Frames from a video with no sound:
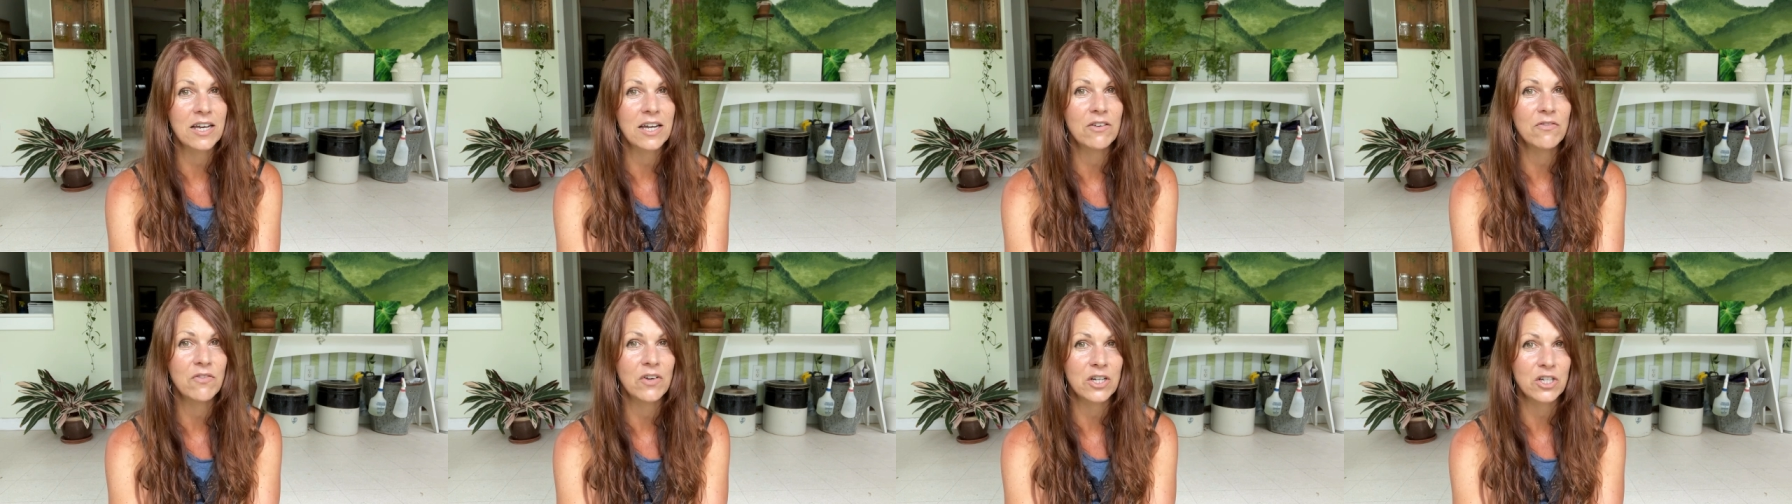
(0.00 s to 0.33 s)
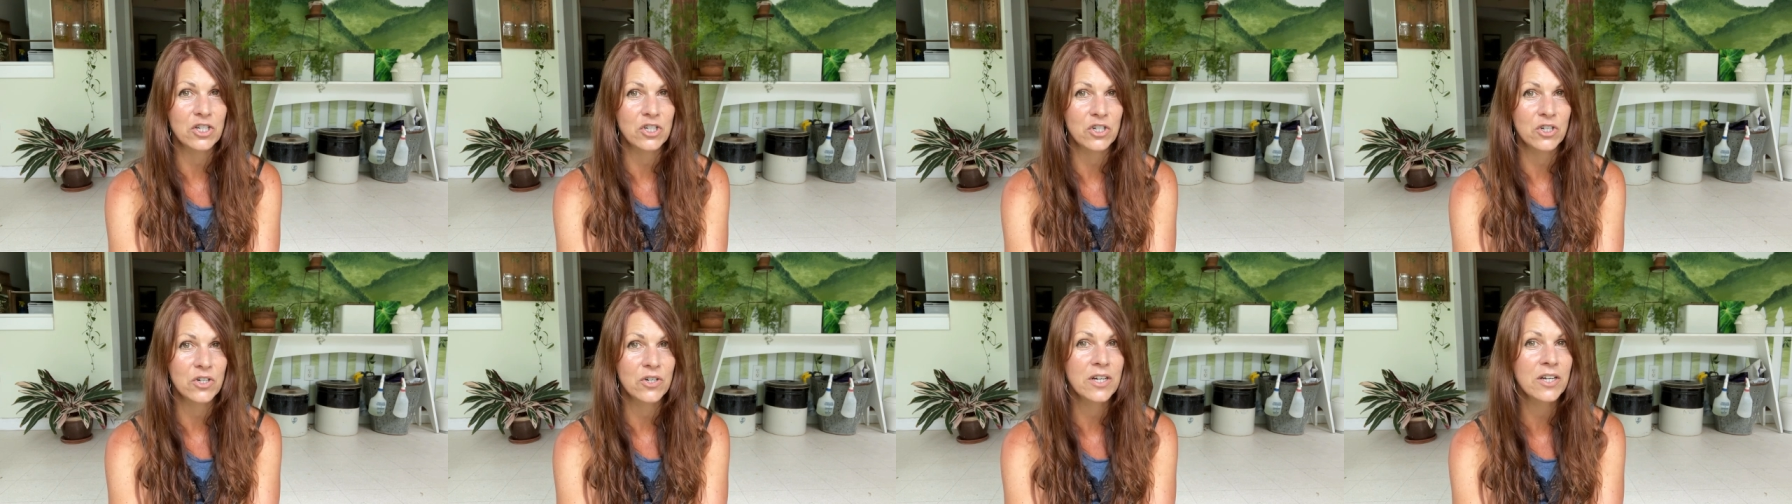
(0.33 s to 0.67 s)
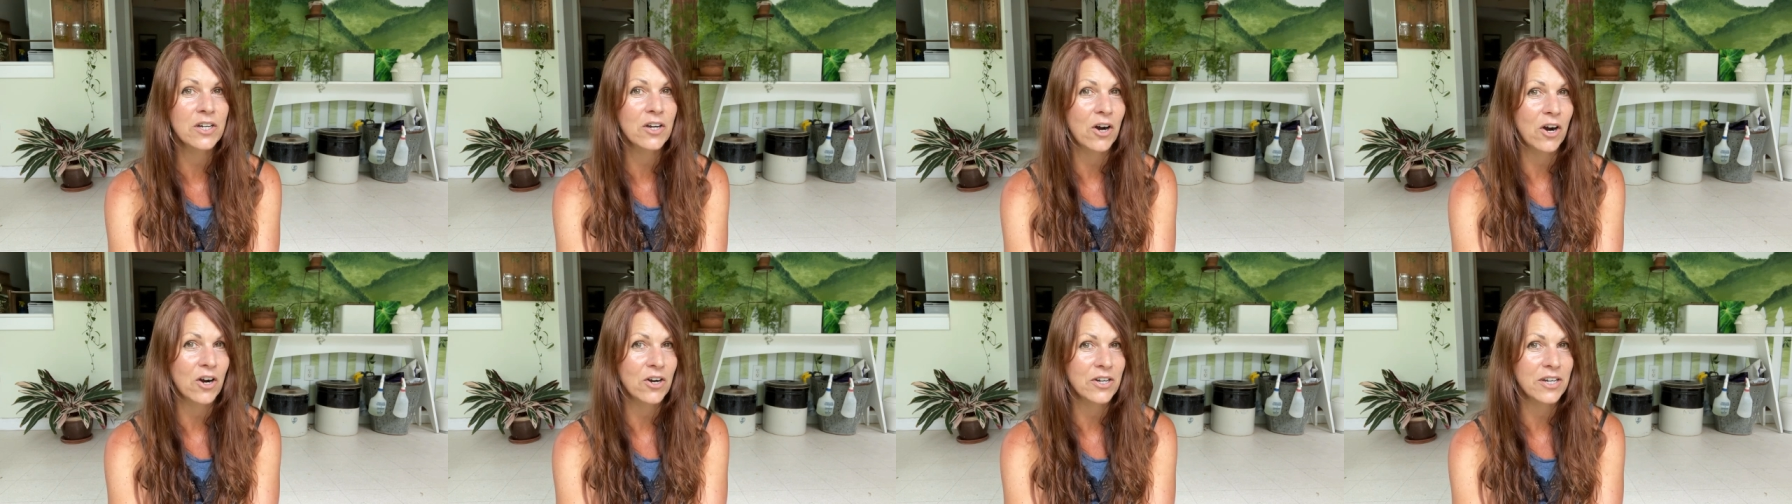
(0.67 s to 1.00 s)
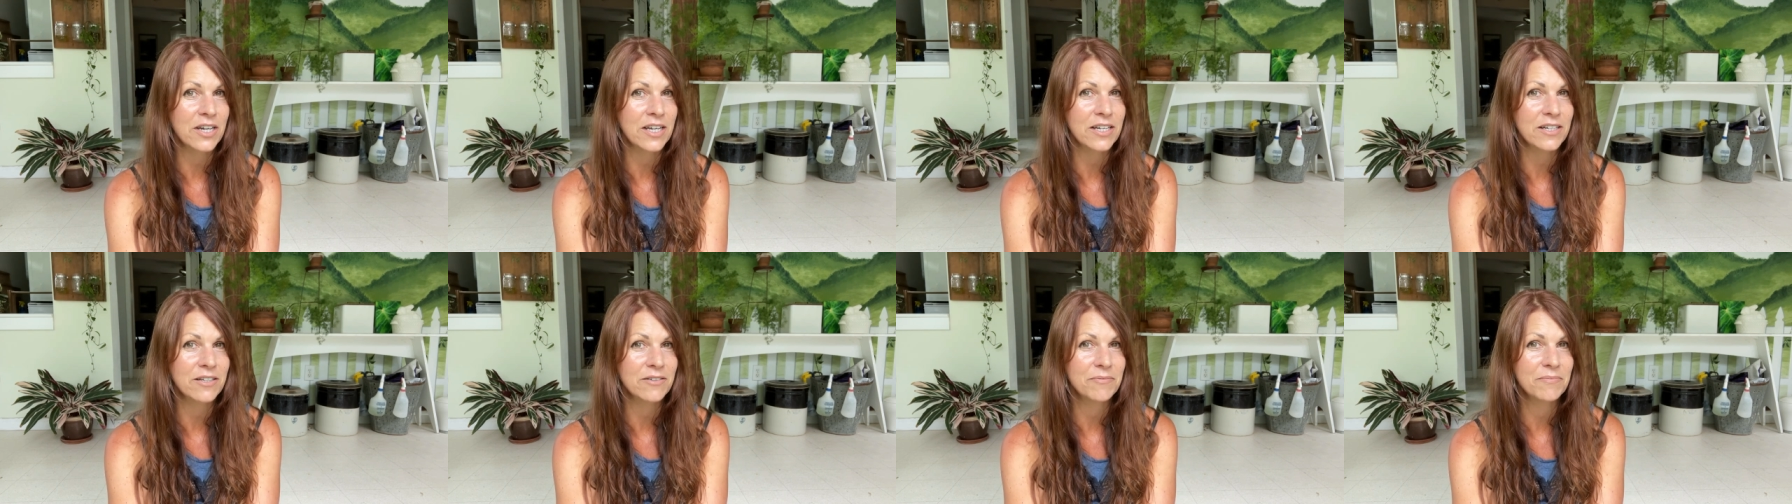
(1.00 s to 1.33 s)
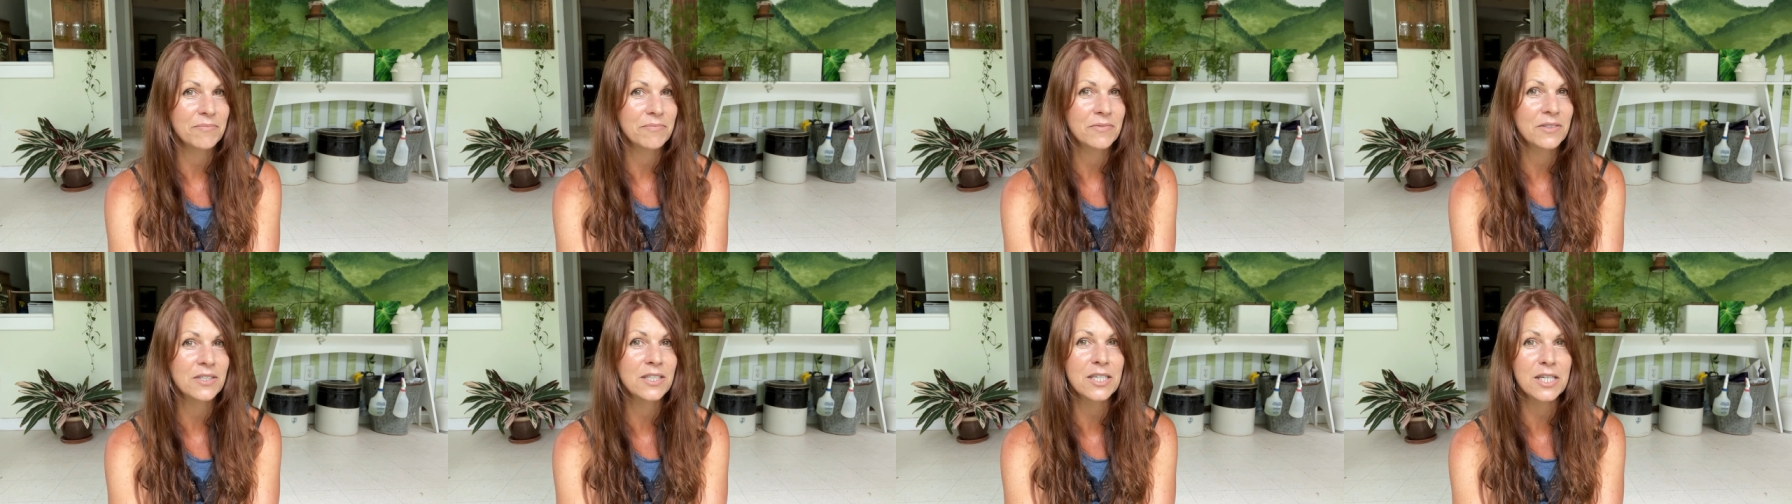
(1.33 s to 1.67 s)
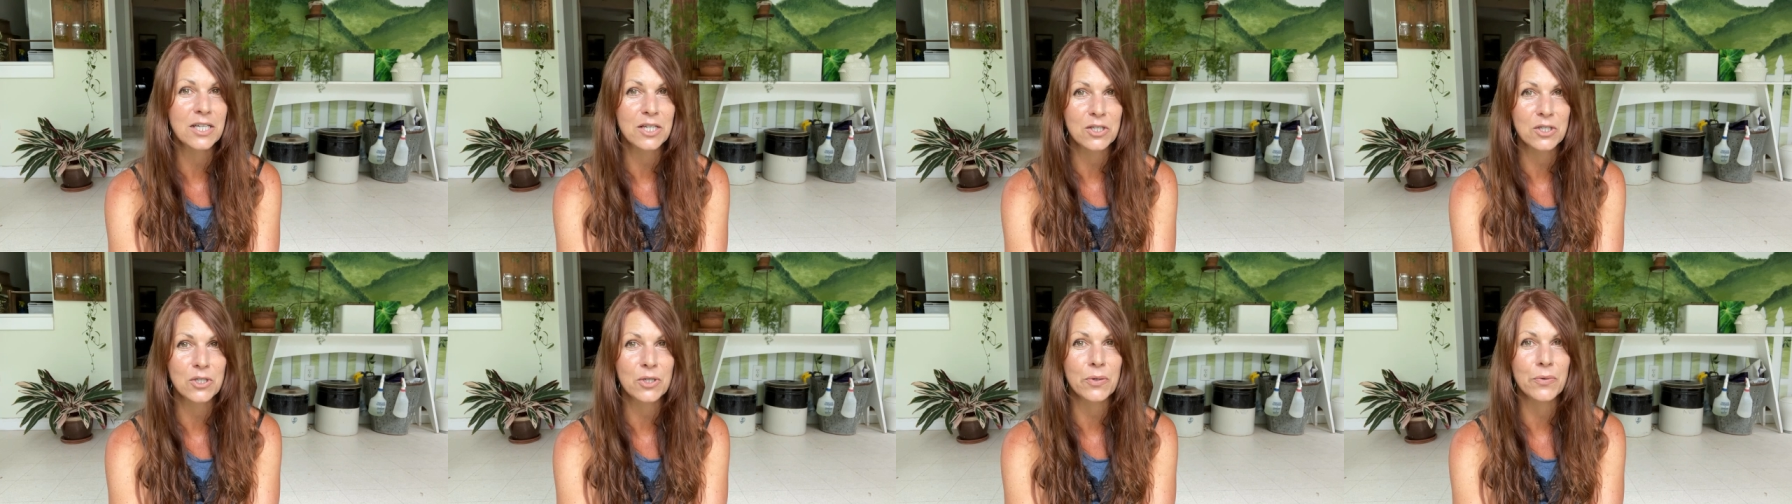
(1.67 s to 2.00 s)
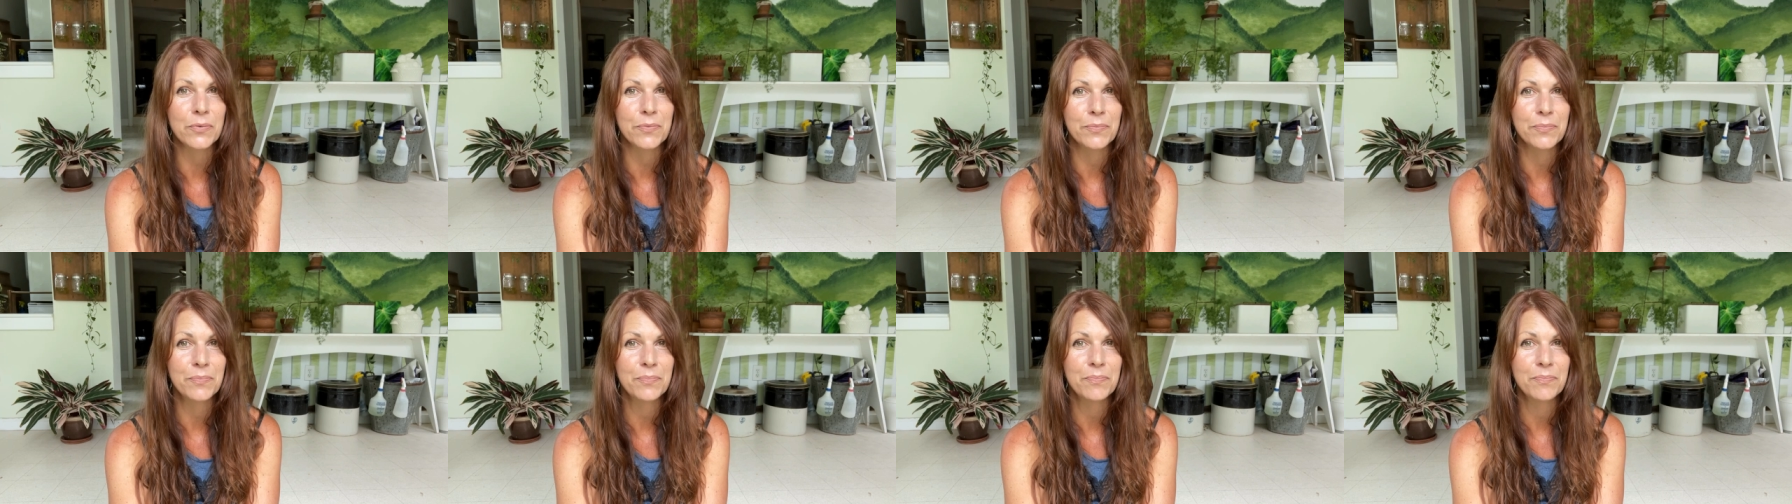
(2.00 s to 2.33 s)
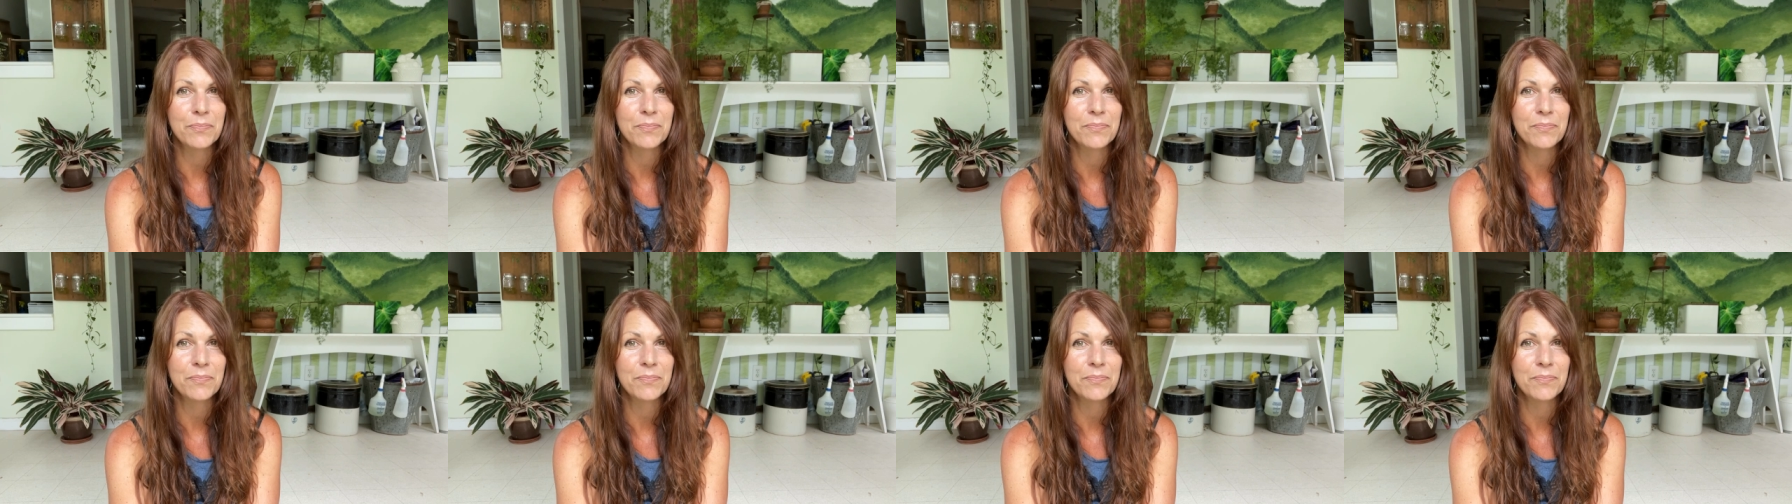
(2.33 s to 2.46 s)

adventure in gardening. See you soon.